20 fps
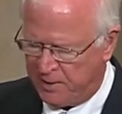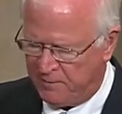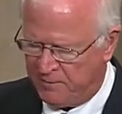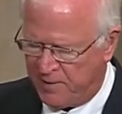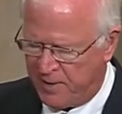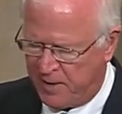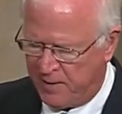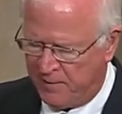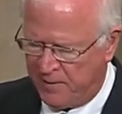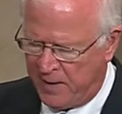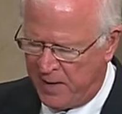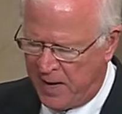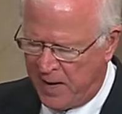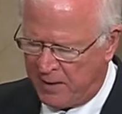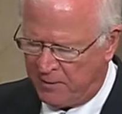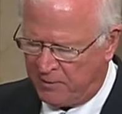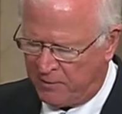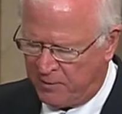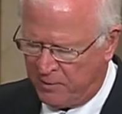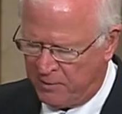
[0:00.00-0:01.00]
of how the
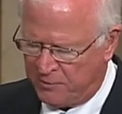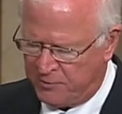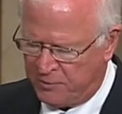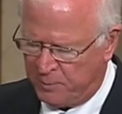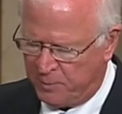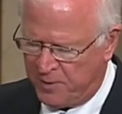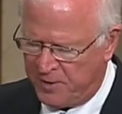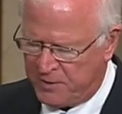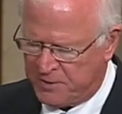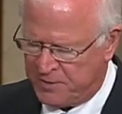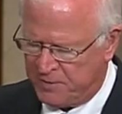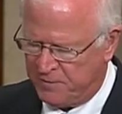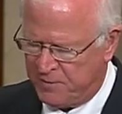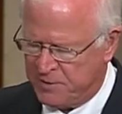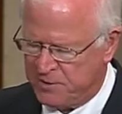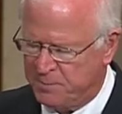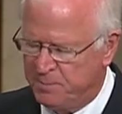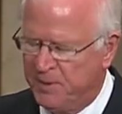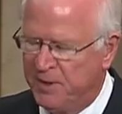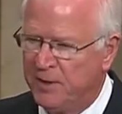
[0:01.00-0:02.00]
agriculture piece of
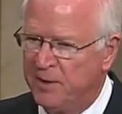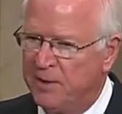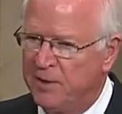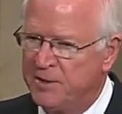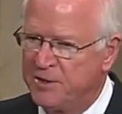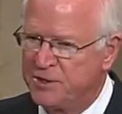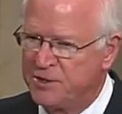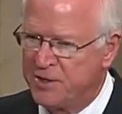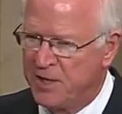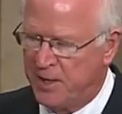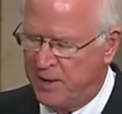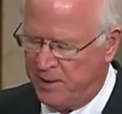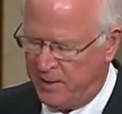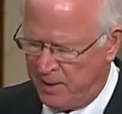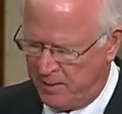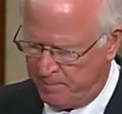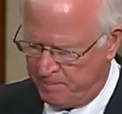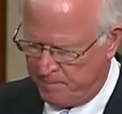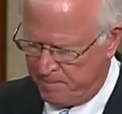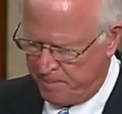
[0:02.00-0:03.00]
this bill is set
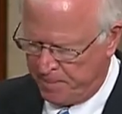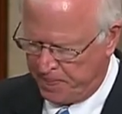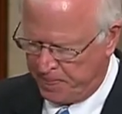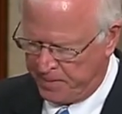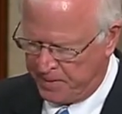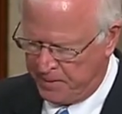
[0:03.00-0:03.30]
up.